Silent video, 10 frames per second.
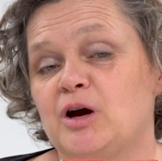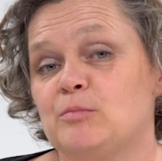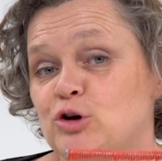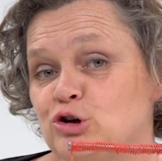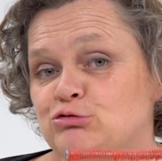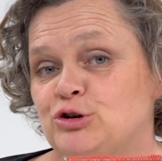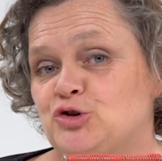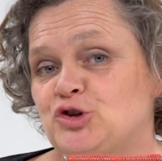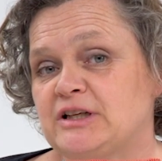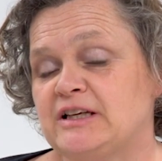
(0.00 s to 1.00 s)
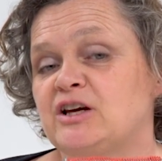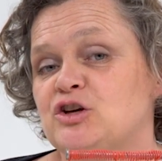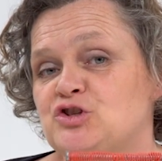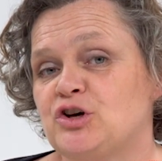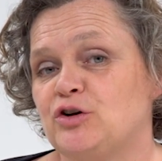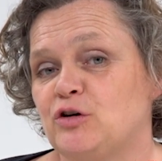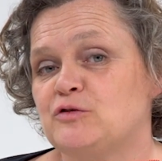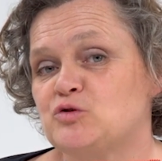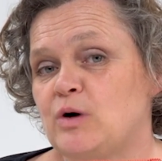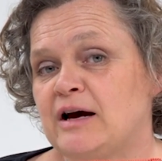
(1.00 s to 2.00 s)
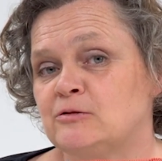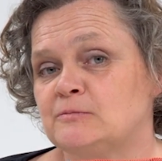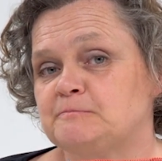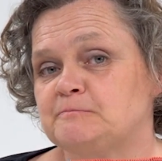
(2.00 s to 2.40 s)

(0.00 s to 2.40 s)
but crucially turn off as well.